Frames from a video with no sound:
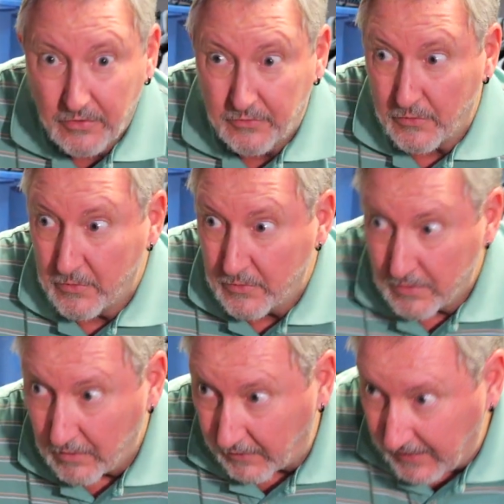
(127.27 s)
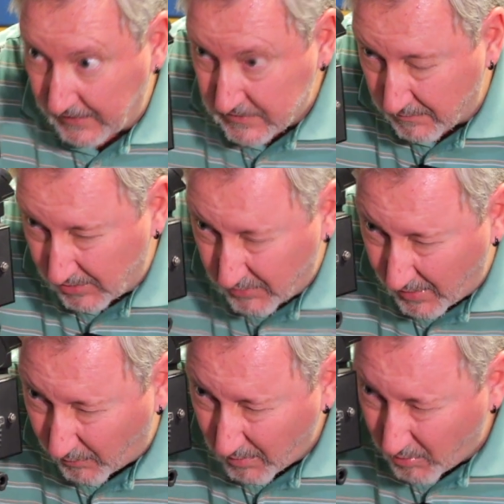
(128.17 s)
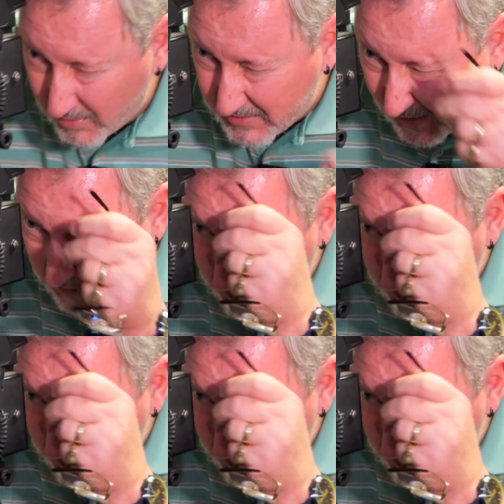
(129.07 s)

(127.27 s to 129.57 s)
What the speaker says: through the lens. I'm going to do that one more time